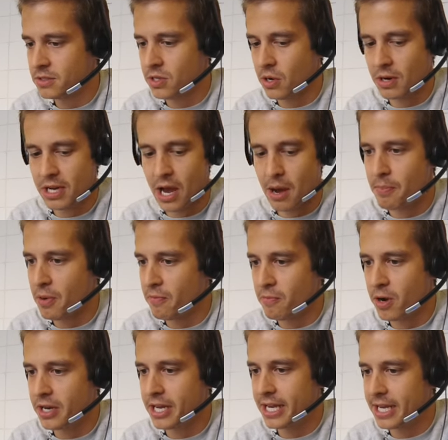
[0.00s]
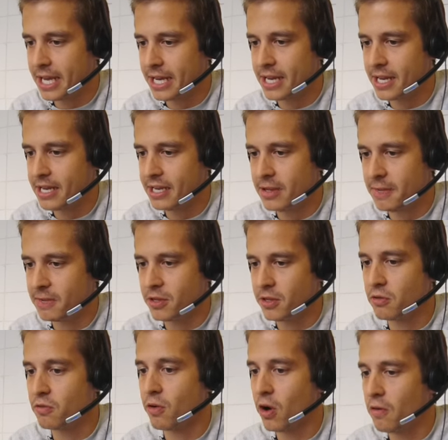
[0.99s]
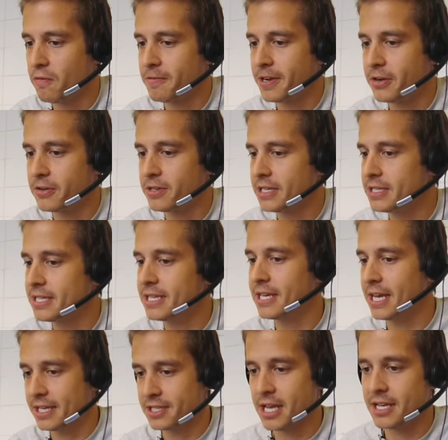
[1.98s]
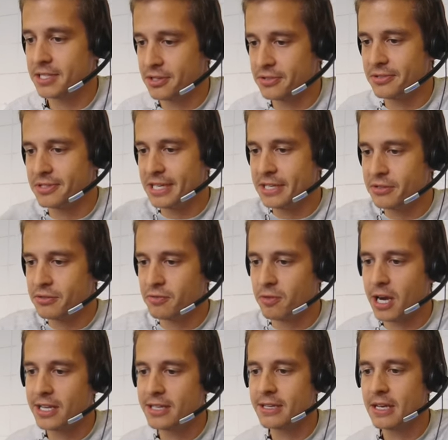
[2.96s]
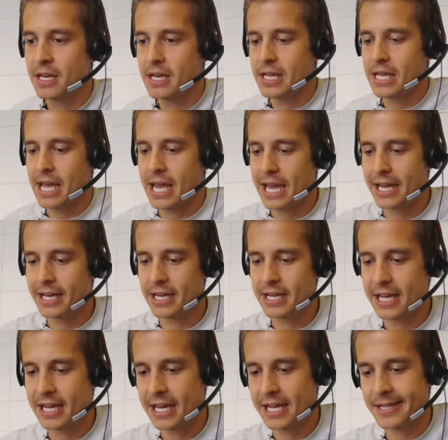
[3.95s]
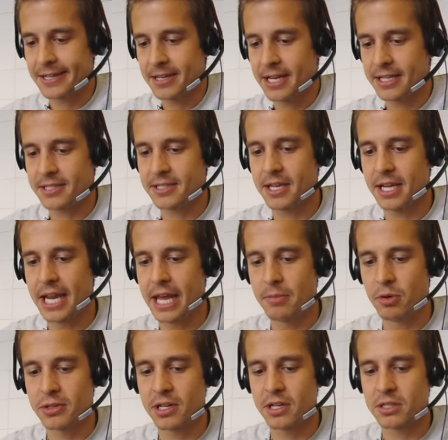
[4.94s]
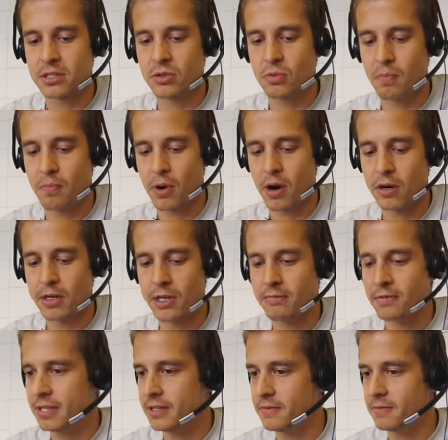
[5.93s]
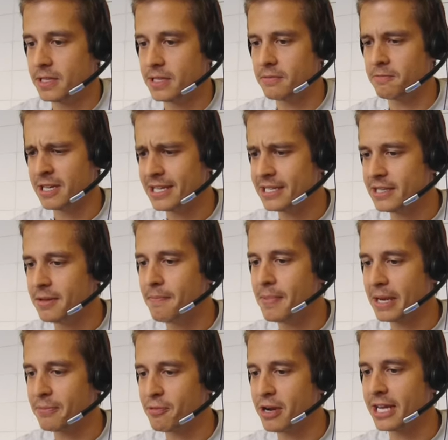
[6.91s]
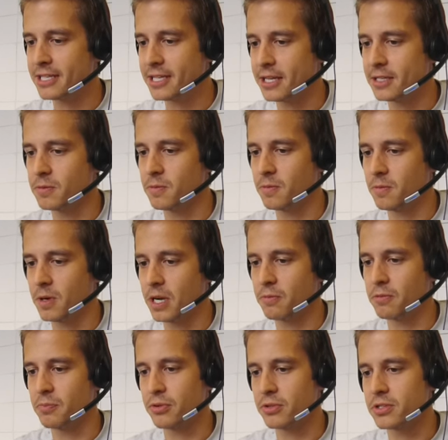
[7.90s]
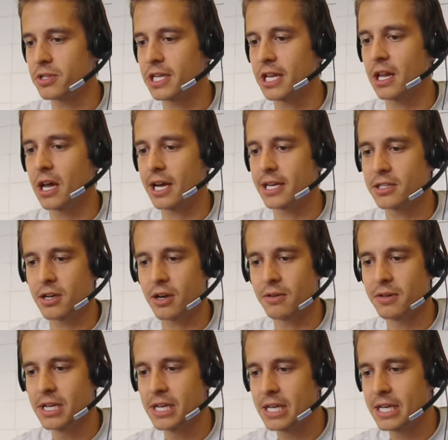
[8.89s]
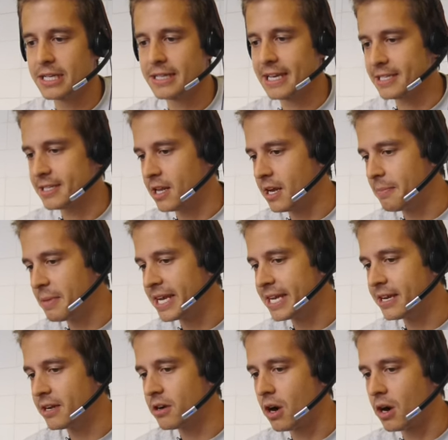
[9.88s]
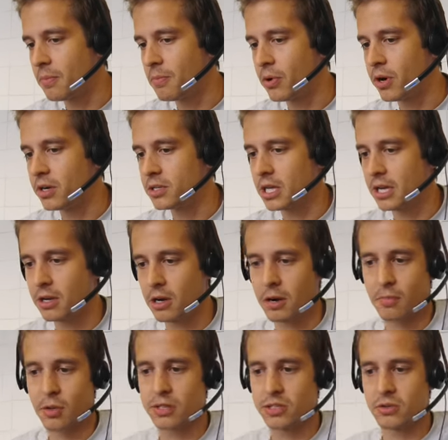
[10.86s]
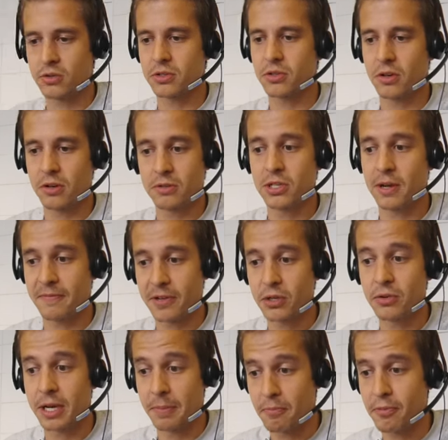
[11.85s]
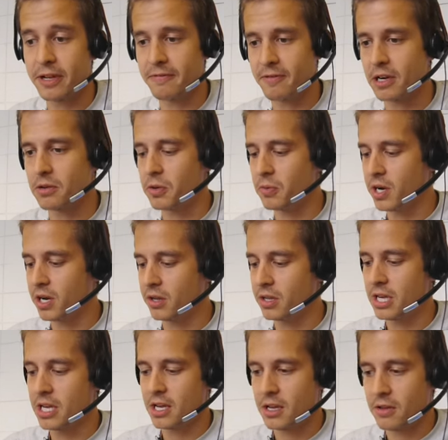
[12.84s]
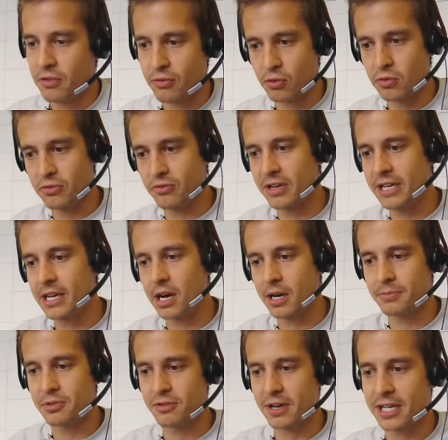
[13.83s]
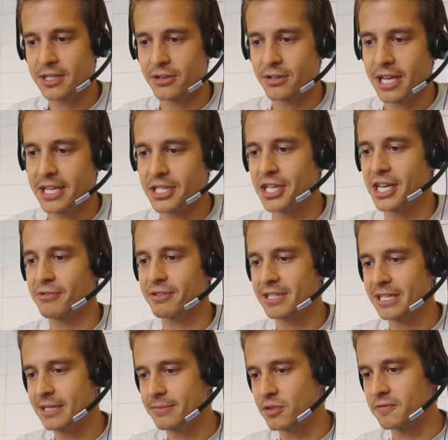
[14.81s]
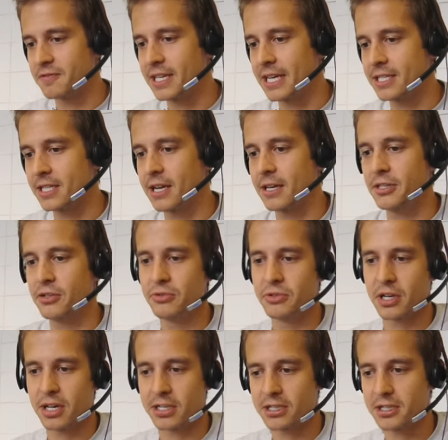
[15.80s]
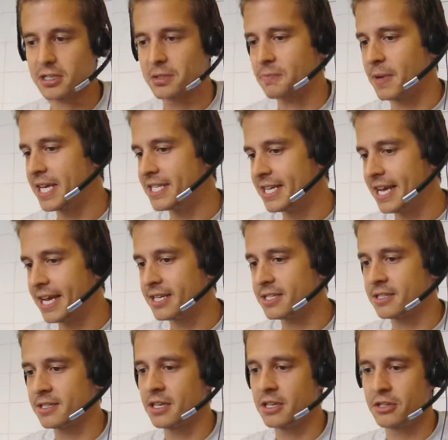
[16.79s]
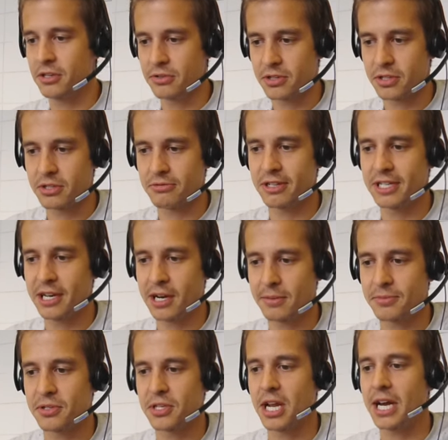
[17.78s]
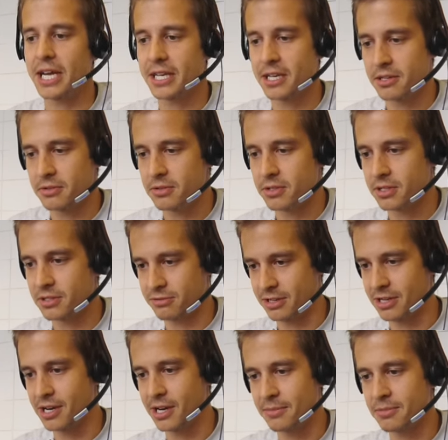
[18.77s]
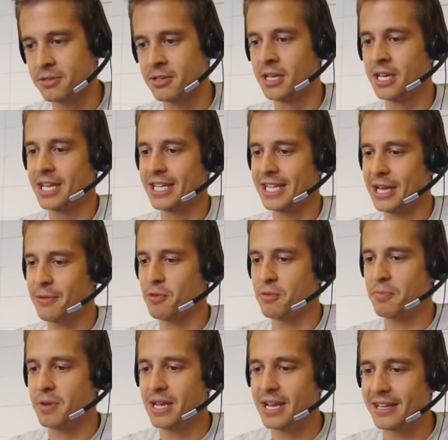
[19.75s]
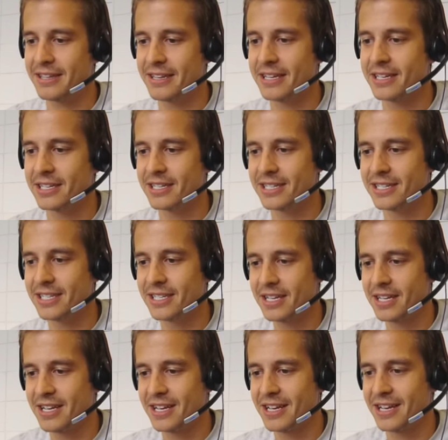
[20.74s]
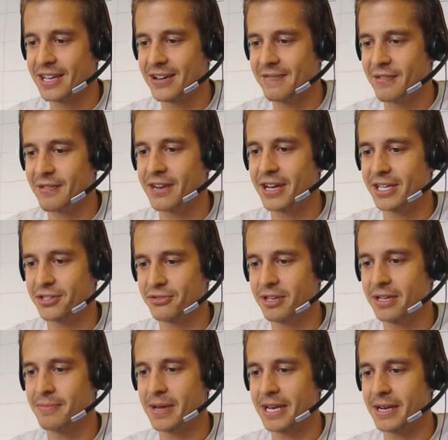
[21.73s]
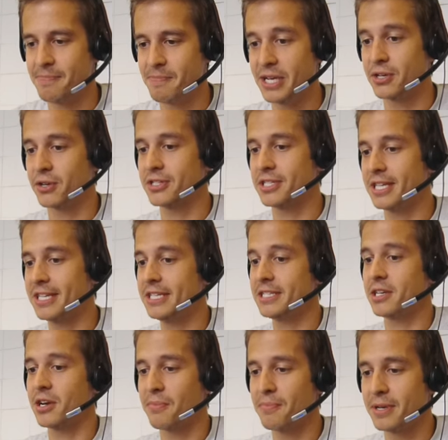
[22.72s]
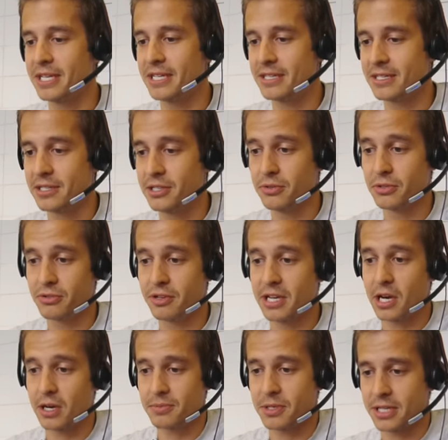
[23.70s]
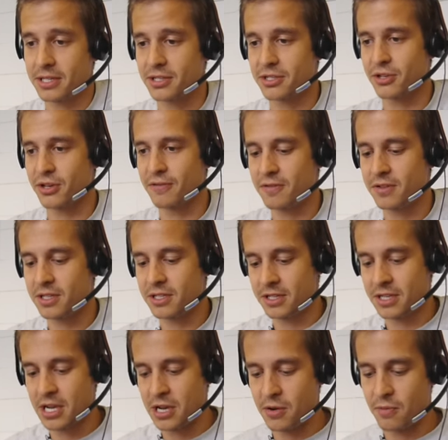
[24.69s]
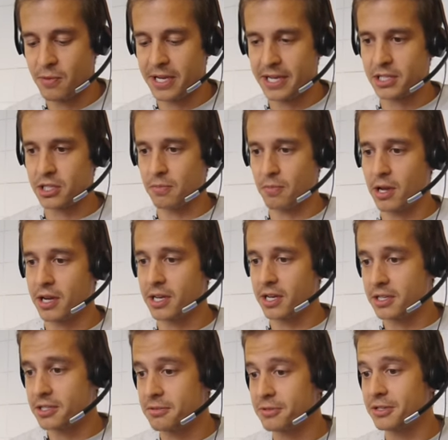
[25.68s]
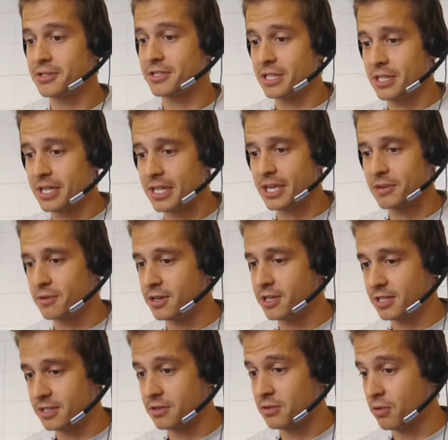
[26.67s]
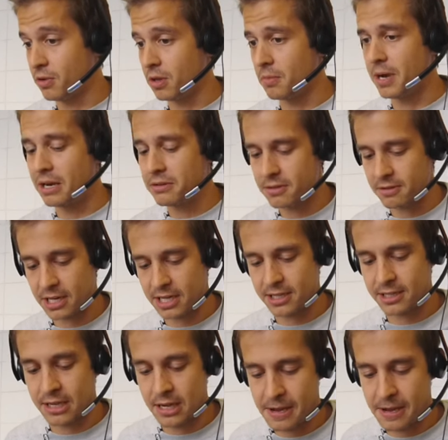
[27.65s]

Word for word: totally up and running, and, and the, the growth we currently see has has continued, right? and that had, has enabled us to partner with, with really the big brands. That's what I would personally like. So Tesla making car parts, like car parts is also something you can print very well through 3D hubs, right? So the engineering teams of Tesla use us, SpaceX uses 3D hubs, Nike uses 3D hubs. That would be, I think, a, a very nice dream. And because these companies use 3D hubs as a service, we can supply customers in the end what it's all about, right?